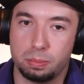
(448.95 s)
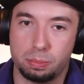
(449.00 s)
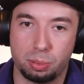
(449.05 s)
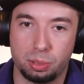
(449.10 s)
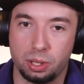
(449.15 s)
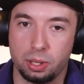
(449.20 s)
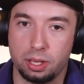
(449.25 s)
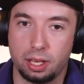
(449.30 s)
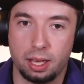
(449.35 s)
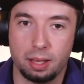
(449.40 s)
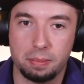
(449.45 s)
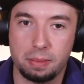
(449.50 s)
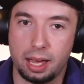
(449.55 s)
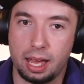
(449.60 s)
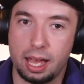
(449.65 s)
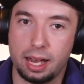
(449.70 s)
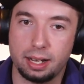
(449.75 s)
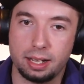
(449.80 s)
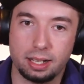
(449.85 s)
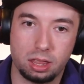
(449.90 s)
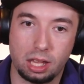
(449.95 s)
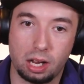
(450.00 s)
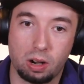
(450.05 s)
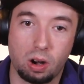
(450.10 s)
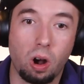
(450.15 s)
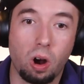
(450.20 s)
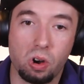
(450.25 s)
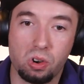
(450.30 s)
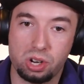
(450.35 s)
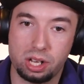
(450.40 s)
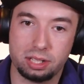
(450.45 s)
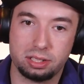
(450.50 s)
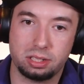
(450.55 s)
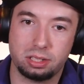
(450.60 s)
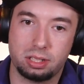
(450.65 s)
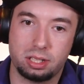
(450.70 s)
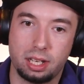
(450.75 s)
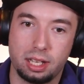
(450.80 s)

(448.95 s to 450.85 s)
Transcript: Brilliant, man. They're artists,